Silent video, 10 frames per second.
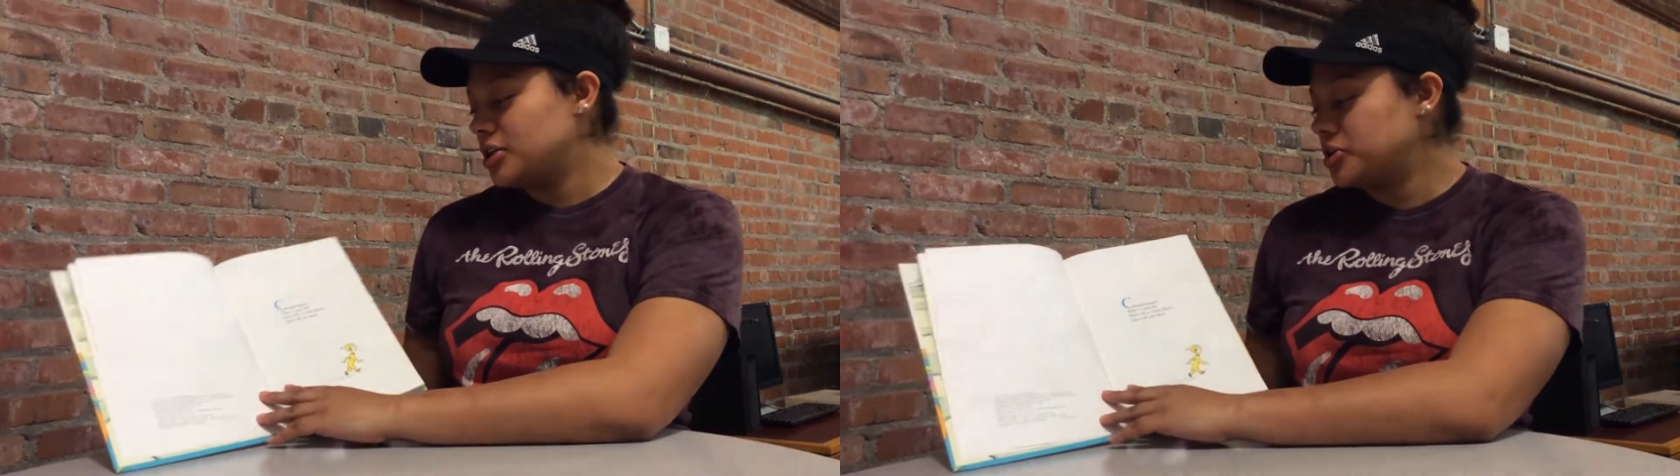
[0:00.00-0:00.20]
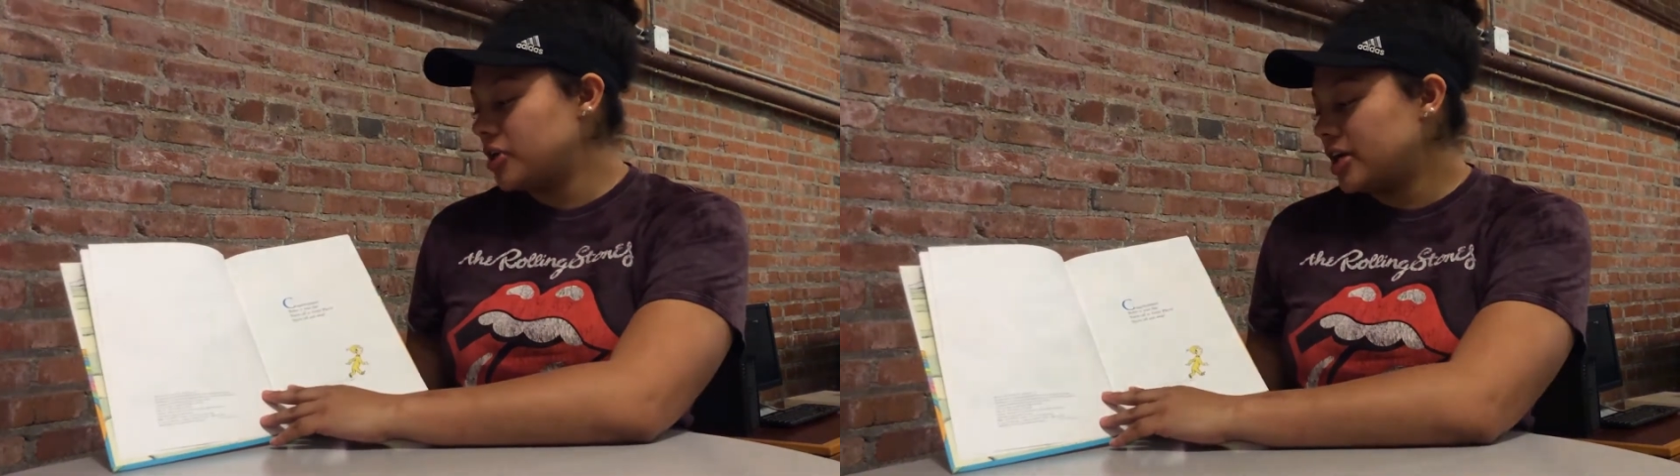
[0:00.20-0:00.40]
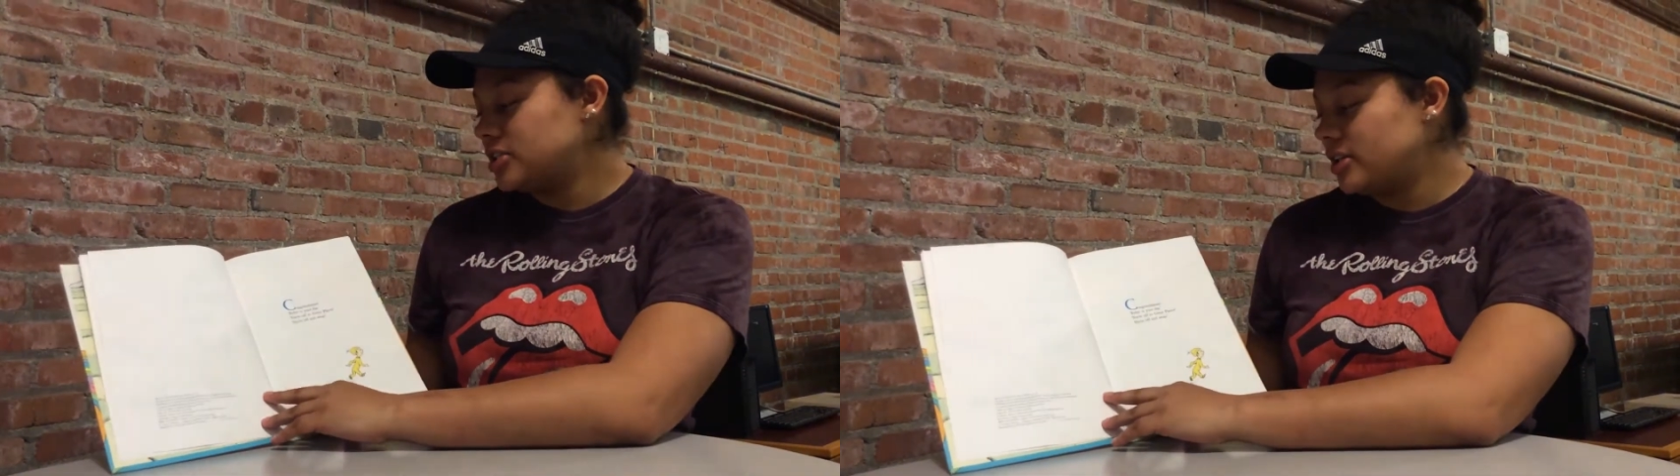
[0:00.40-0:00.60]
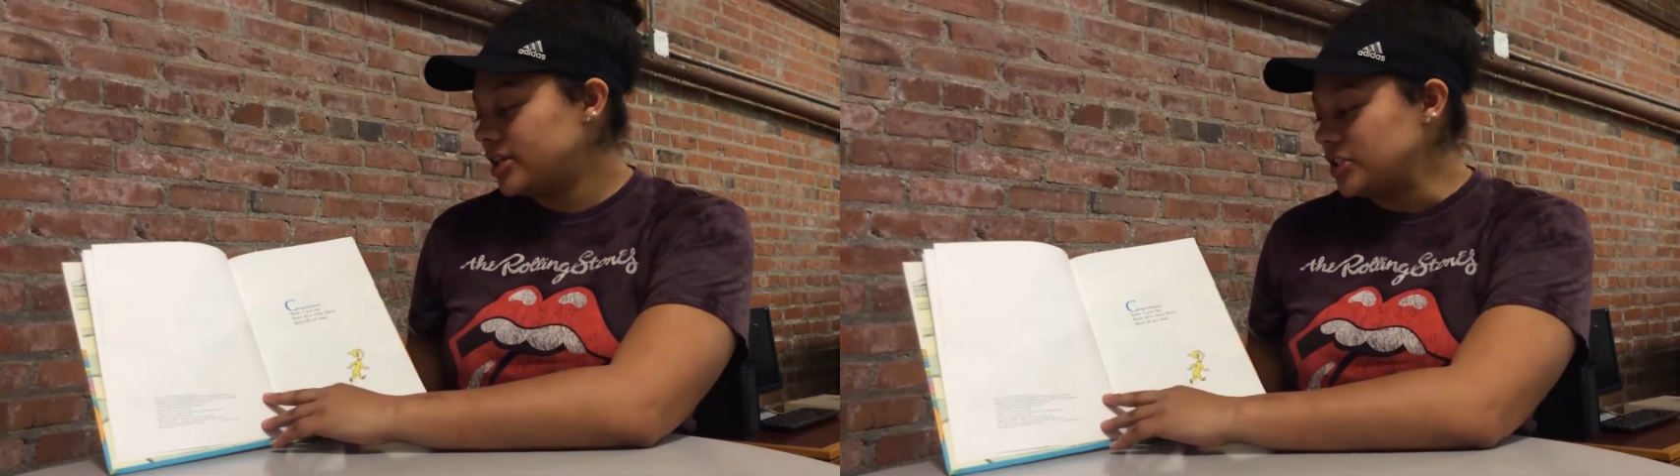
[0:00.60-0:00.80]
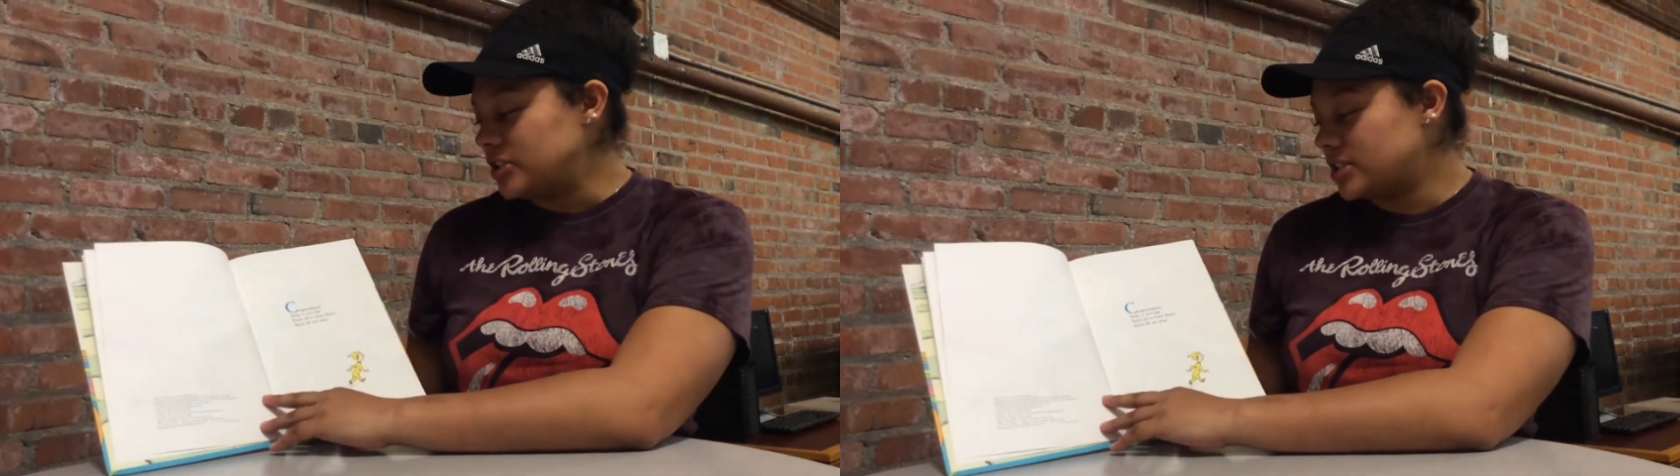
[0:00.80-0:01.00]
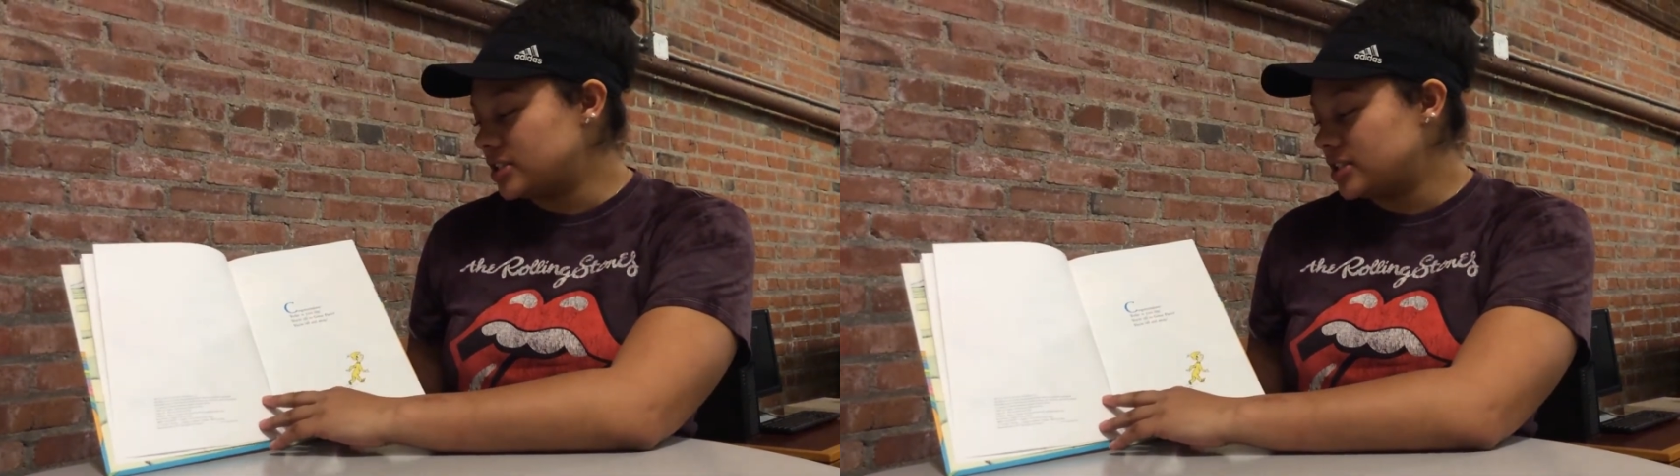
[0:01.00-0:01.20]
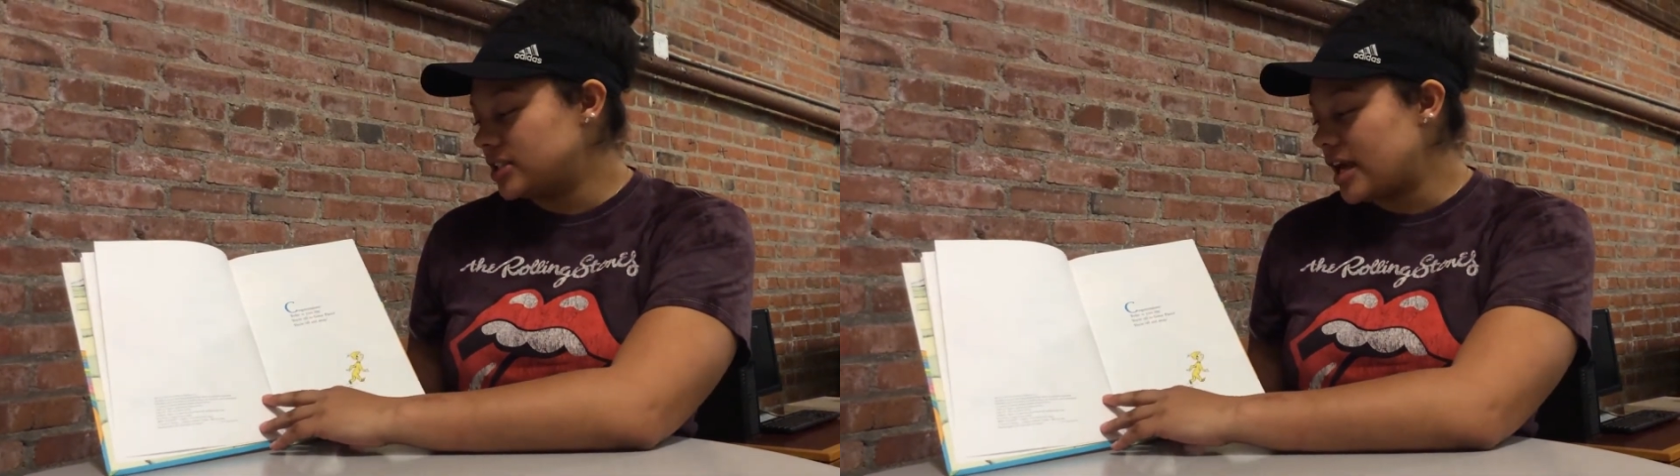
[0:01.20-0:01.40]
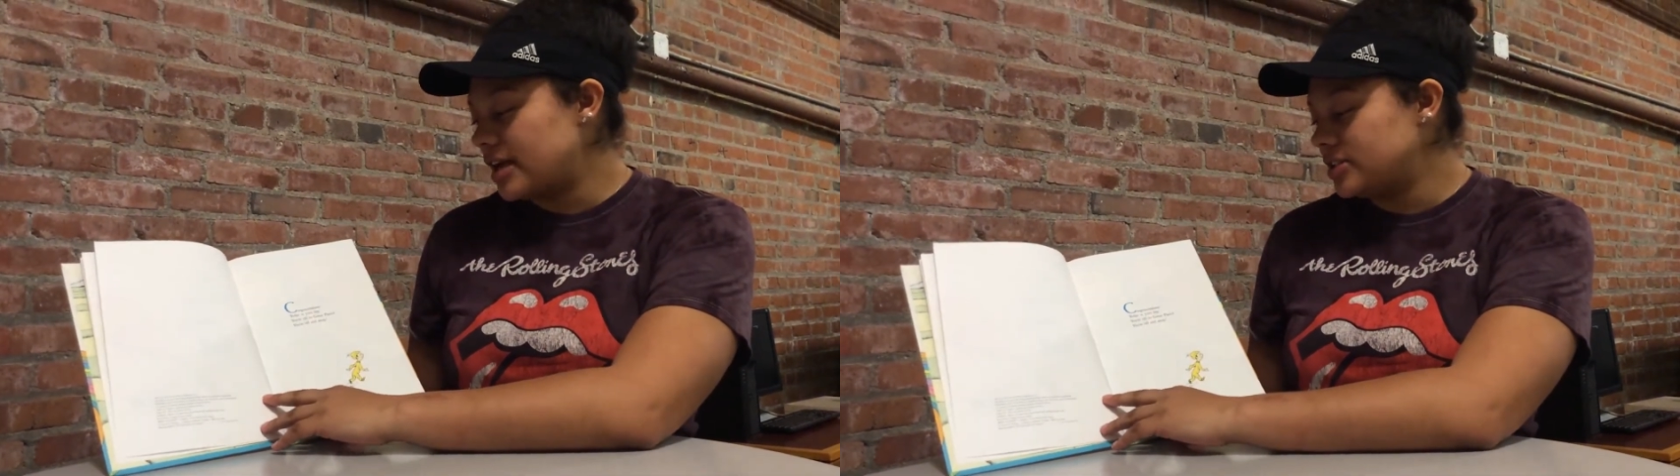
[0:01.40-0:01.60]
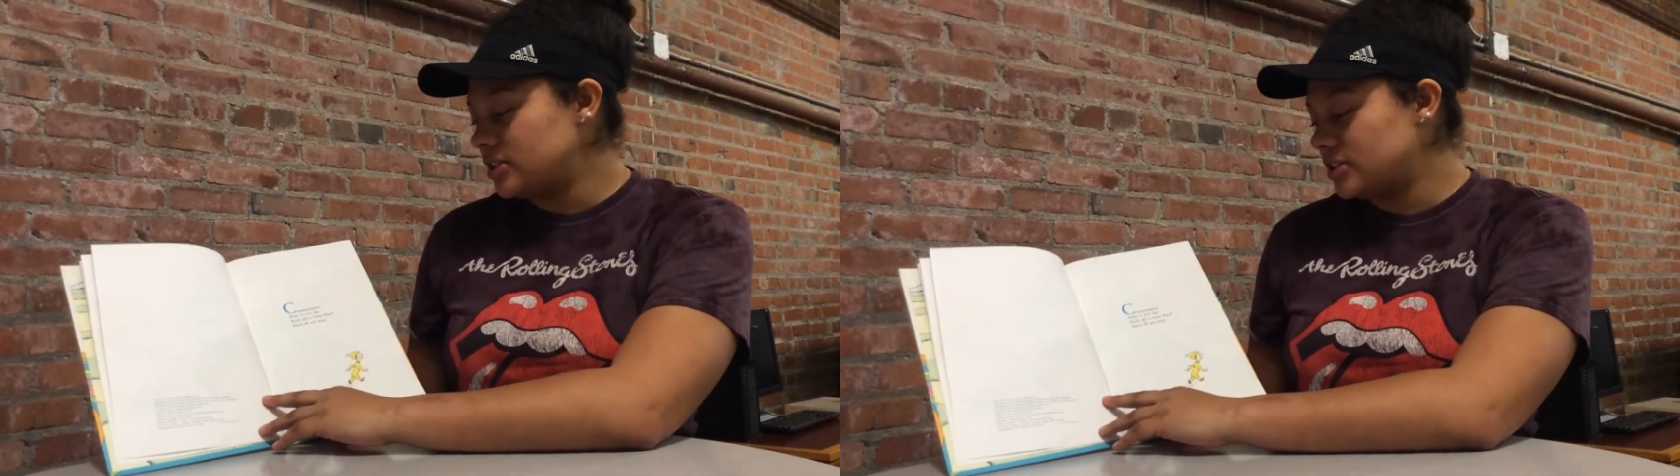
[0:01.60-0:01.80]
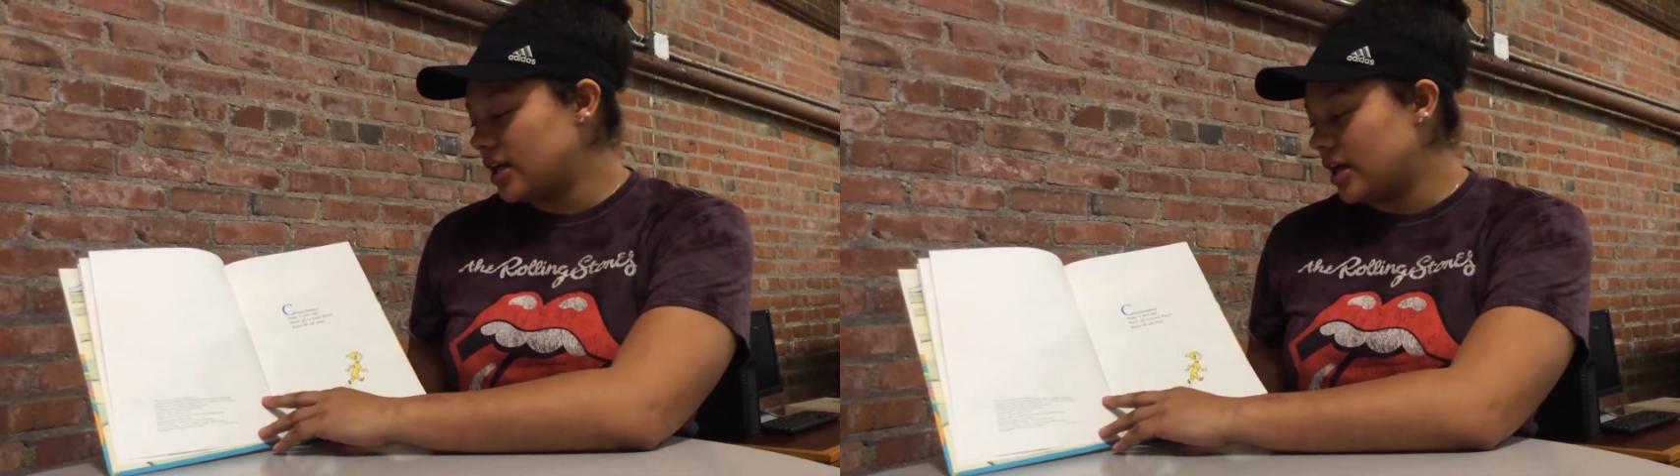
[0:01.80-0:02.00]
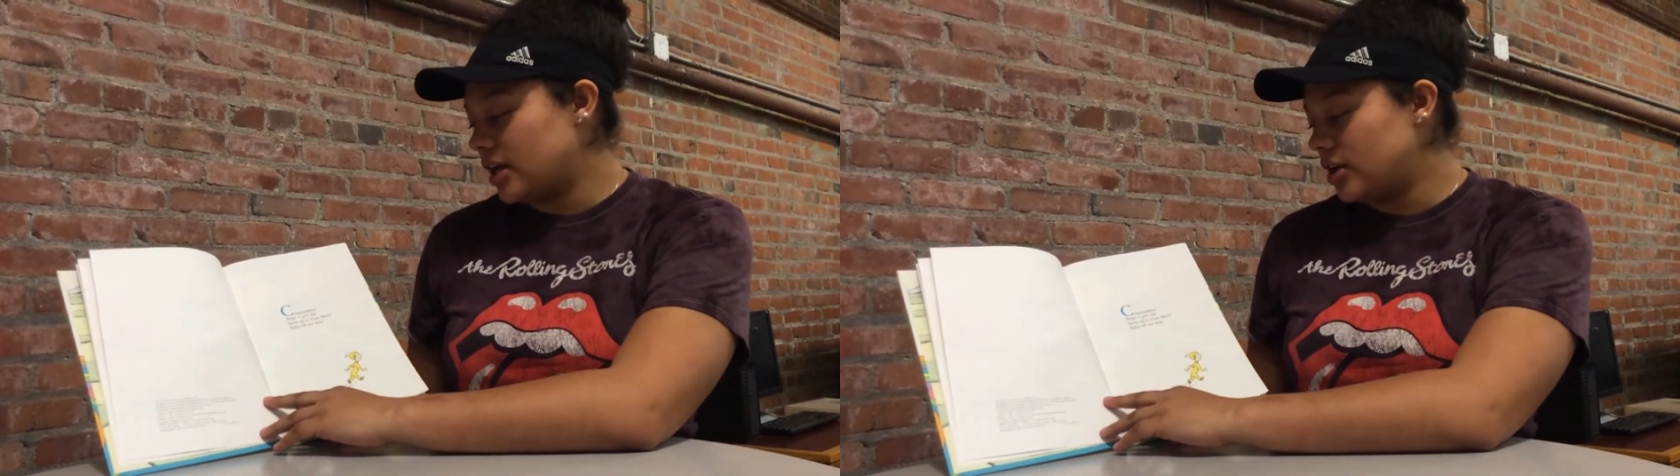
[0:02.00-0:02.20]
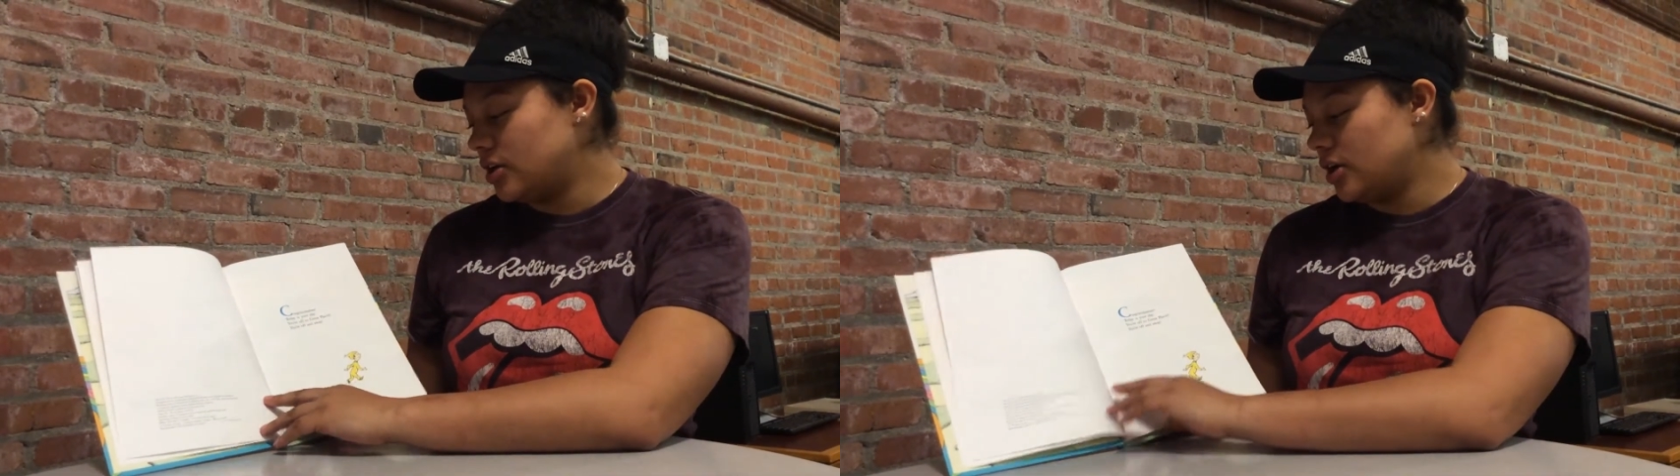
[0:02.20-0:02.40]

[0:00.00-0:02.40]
Congratulations, today is your day.